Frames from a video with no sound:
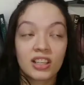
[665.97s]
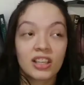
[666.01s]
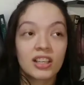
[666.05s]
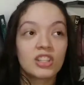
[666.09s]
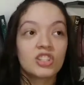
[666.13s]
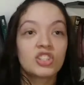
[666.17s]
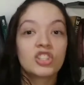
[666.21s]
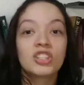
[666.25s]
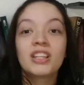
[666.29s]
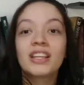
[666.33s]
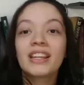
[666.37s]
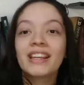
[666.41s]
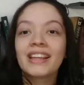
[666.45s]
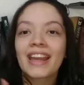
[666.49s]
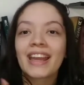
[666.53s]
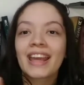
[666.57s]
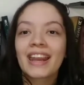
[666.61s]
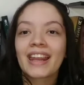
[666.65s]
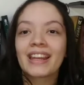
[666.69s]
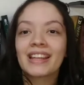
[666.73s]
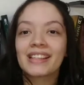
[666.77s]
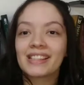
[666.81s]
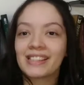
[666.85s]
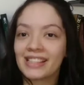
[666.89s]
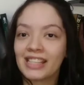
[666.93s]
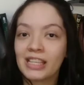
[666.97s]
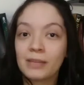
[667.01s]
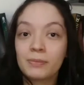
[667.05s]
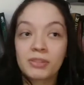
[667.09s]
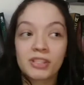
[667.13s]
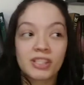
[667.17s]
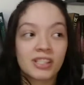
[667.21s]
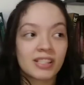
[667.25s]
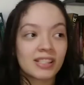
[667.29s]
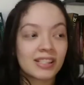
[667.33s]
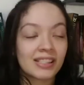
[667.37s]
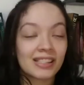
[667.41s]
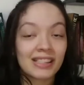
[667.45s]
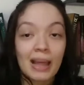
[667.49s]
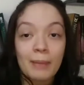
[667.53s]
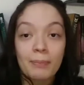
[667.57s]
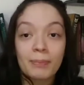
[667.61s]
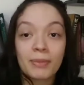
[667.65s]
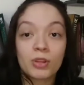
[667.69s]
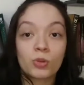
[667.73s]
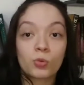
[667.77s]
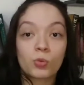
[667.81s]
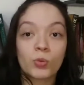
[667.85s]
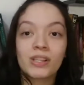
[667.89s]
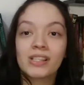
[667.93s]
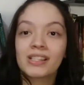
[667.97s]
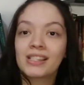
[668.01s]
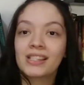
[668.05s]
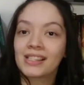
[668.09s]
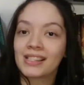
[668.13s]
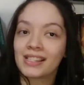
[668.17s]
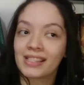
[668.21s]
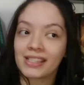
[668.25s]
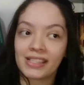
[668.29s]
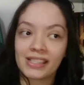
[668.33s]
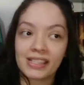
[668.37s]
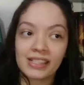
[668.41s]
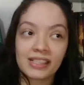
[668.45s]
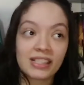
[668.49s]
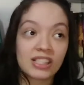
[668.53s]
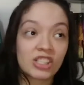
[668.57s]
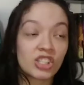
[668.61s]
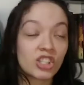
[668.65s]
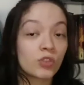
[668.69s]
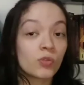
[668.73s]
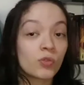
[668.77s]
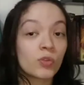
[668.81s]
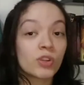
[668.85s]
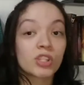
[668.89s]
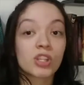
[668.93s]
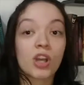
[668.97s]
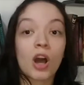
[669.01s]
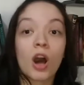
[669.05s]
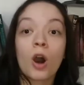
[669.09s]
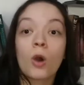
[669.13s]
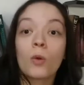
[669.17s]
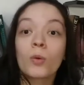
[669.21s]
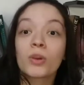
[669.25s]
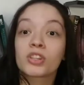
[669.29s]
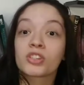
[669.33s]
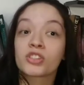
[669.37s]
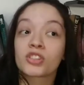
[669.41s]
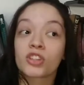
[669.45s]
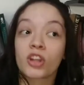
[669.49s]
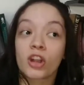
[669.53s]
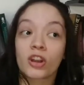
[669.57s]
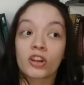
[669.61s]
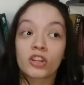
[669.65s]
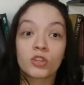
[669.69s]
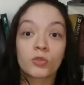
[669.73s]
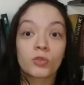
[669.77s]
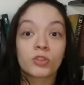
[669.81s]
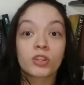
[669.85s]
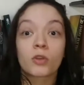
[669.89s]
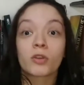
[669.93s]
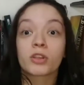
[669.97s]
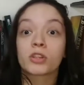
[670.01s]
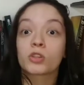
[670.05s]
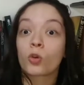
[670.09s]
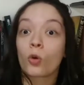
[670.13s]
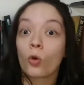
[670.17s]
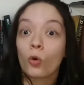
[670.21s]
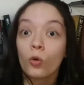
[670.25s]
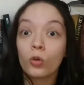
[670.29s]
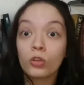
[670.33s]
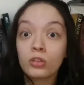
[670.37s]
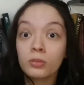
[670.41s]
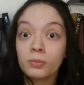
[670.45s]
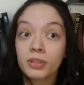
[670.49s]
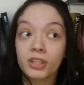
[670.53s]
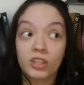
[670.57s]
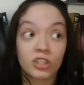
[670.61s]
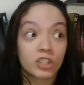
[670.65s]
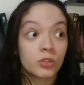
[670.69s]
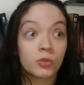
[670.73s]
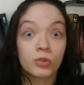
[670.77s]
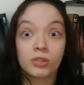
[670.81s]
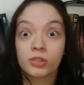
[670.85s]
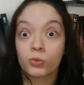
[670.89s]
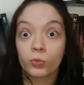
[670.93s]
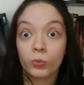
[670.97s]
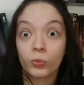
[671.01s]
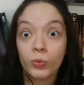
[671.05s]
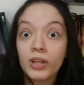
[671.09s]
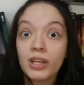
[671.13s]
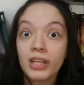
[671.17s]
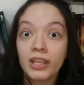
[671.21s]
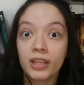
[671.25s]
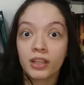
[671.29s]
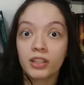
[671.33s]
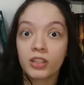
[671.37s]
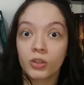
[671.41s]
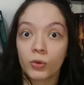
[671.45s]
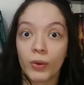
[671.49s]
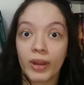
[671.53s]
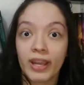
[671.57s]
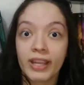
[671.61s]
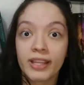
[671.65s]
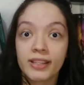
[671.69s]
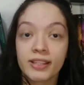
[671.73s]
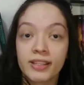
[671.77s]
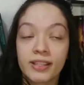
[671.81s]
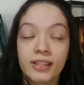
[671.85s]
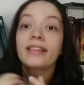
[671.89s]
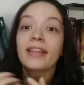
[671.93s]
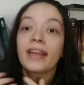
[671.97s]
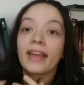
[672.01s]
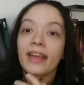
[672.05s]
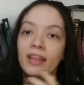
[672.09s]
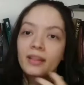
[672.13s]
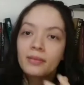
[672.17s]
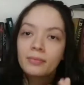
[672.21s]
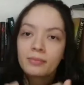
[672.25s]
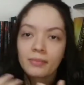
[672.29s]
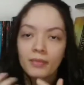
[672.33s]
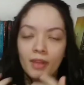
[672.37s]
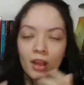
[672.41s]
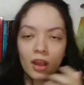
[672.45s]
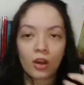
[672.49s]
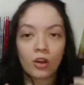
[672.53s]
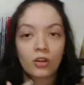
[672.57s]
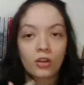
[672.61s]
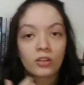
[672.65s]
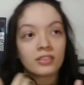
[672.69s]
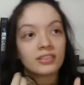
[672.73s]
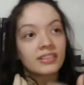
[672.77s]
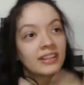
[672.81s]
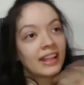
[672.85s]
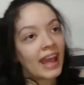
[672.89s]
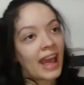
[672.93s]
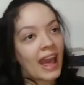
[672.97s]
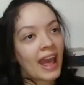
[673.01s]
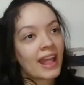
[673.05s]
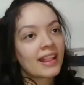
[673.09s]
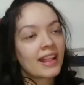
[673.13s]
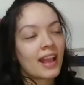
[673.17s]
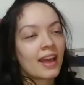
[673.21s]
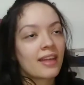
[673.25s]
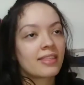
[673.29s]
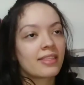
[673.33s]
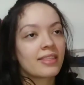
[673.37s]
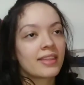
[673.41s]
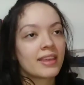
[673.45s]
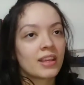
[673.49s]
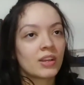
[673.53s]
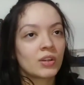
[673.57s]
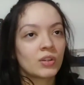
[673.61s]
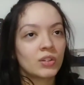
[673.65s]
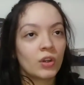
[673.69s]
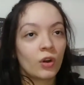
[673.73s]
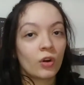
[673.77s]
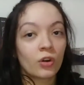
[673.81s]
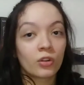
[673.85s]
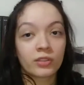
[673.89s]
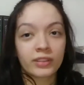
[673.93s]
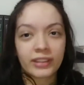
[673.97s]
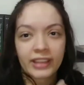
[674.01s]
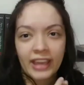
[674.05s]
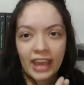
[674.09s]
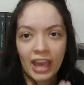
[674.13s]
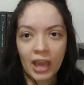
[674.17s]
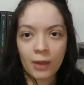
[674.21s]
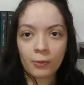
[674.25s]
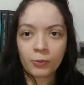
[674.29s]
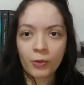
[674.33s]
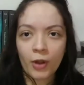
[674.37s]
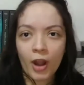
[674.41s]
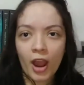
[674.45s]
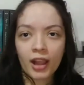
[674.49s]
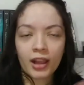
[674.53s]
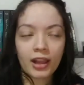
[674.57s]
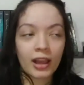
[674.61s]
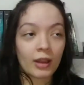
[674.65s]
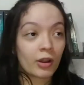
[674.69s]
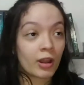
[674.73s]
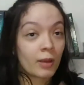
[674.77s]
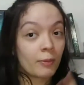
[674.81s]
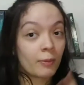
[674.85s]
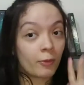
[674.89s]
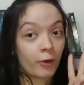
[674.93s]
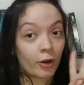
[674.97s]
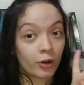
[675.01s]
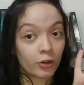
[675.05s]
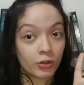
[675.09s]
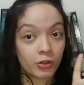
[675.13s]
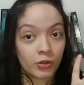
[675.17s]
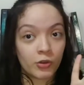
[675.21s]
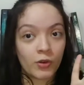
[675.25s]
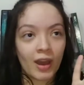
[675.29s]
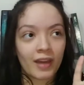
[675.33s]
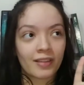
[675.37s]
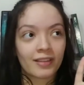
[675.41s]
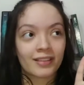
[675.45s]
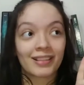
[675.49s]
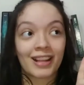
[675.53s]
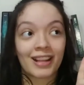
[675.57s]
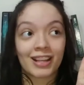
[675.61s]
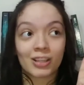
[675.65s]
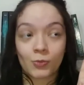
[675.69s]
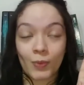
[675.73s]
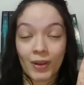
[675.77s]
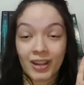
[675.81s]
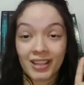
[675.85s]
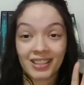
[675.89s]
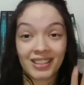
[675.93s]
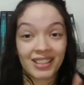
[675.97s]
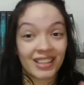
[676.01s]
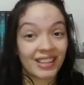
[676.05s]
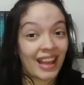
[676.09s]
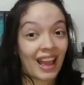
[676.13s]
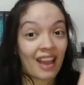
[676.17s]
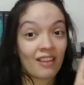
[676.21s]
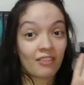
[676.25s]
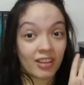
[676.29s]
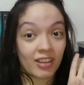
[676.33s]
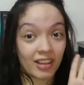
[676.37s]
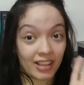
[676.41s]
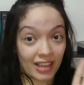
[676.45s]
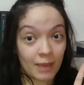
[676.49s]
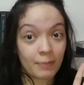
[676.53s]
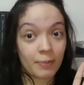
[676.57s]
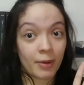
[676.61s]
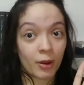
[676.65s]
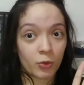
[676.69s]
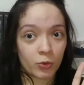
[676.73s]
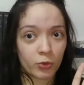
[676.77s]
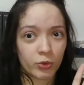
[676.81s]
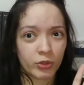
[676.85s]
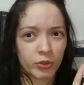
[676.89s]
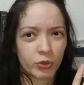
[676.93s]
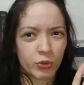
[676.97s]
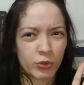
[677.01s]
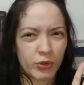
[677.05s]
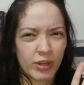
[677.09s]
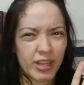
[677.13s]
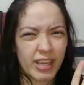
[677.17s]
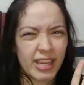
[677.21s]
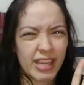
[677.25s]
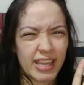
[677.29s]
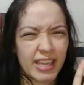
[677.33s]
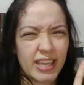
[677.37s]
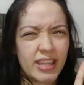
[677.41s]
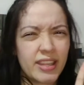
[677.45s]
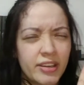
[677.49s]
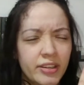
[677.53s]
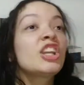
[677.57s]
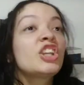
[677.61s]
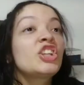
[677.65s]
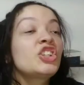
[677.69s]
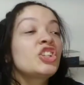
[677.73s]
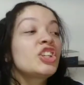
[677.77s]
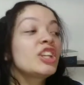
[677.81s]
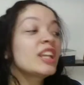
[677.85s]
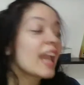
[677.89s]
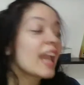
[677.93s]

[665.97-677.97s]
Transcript: She didn't get any sleep, she slept between scenes, she was always tired, she was always cold because she was really underweight. And on that, I think on Camp Rock 2, I think that's why it didn't have a Camp Rock 3 either, she